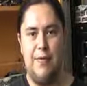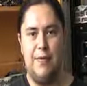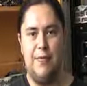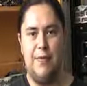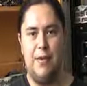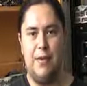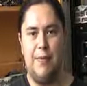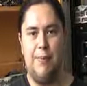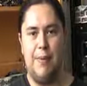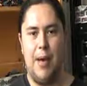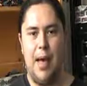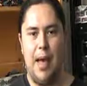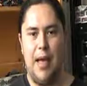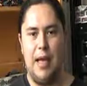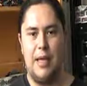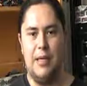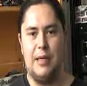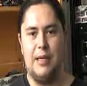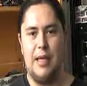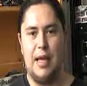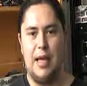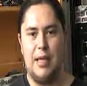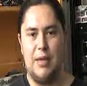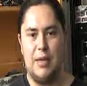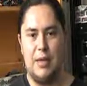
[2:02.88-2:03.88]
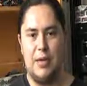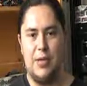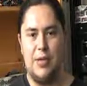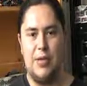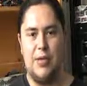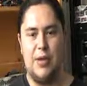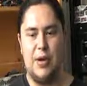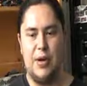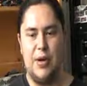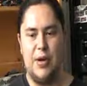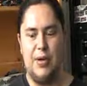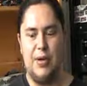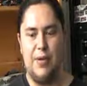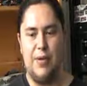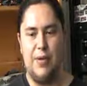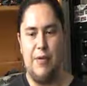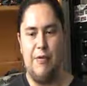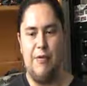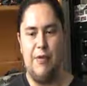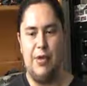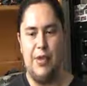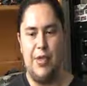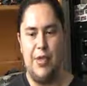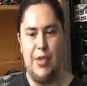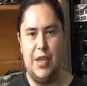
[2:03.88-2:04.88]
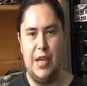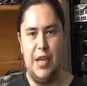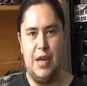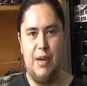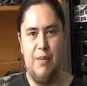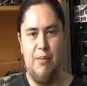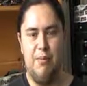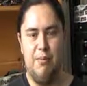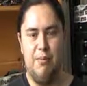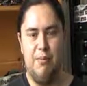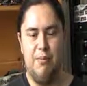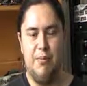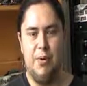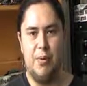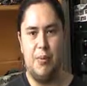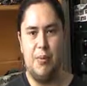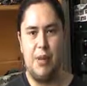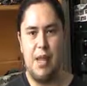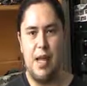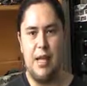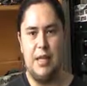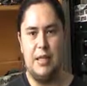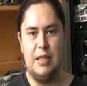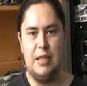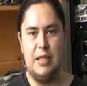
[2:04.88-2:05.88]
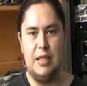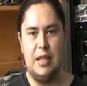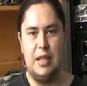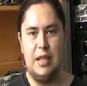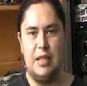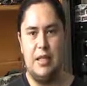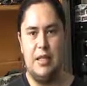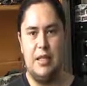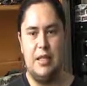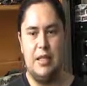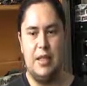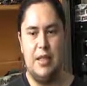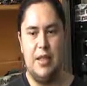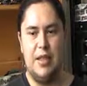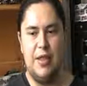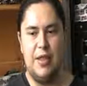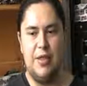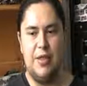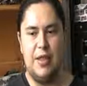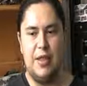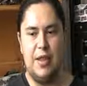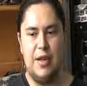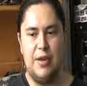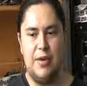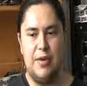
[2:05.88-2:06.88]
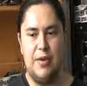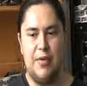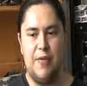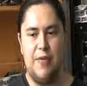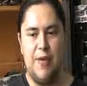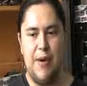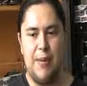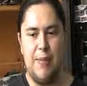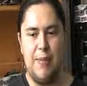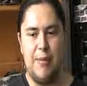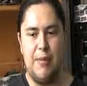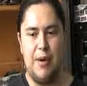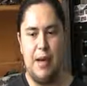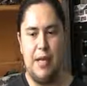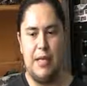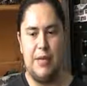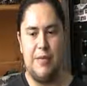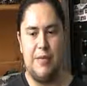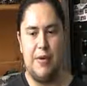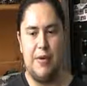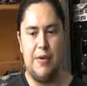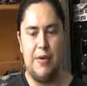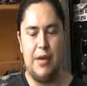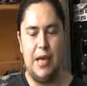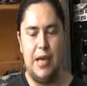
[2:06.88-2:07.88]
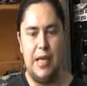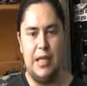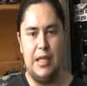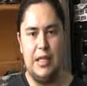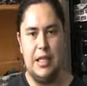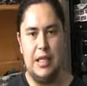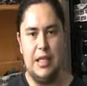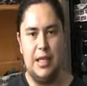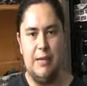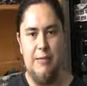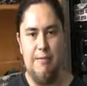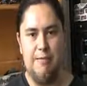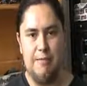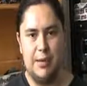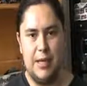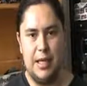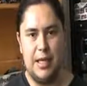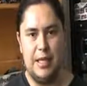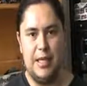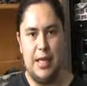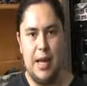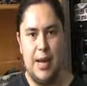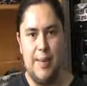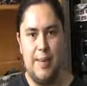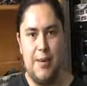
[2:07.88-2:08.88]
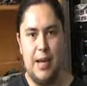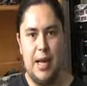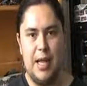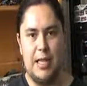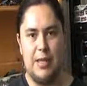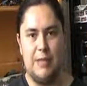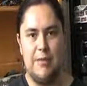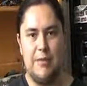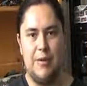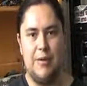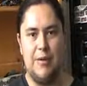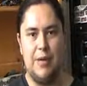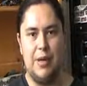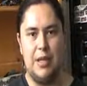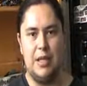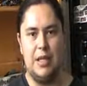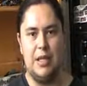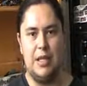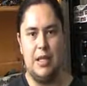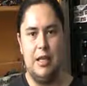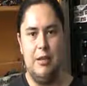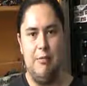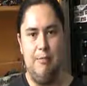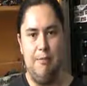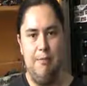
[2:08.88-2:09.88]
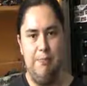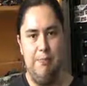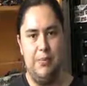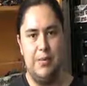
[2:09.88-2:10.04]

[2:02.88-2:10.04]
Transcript: of your paint and your stock. With your thinner, replace the lids. Thinner evaporates very easily, contaminates very easily.